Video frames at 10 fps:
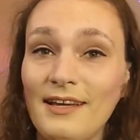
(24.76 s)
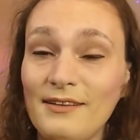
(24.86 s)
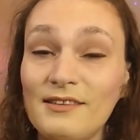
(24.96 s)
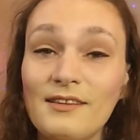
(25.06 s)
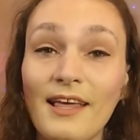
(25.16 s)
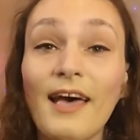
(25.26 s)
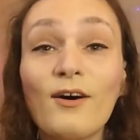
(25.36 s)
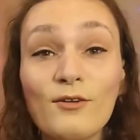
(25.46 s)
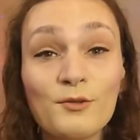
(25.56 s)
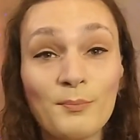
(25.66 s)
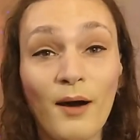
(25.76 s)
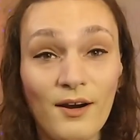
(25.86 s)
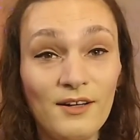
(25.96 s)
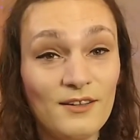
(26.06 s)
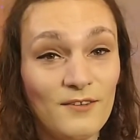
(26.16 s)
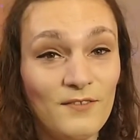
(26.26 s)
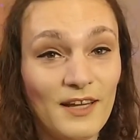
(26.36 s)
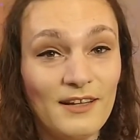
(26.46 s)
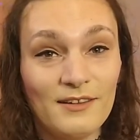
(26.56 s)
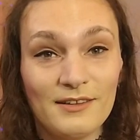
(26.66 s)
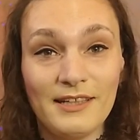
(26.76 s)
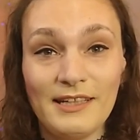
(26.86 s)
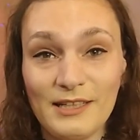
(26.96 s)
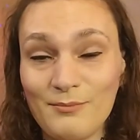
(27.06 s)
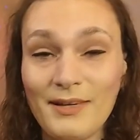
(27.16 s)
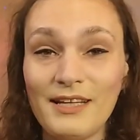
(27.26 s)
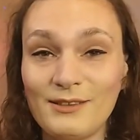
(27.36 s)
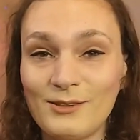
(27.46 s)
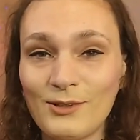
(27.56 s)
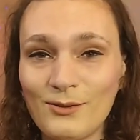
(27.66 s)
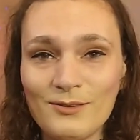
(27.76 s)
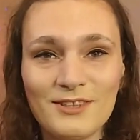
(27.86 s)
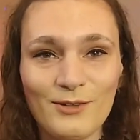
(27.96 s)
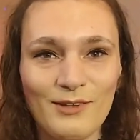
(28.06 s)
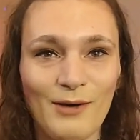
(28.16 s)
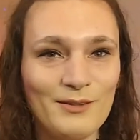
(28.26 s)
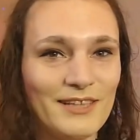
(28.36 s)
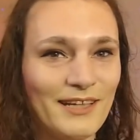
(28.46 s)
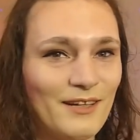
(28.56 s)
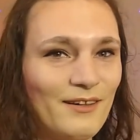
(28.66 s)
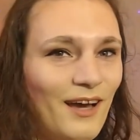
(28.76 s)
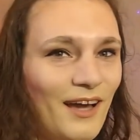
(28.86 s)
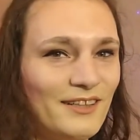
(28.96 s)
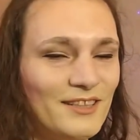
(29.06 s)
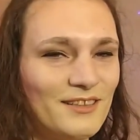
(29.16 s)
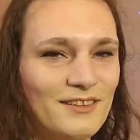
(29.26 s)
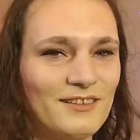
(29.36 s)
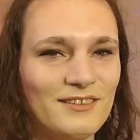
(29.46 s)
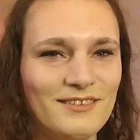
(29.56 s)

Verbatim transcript: and the health part of like eating meat too. So that was like, I just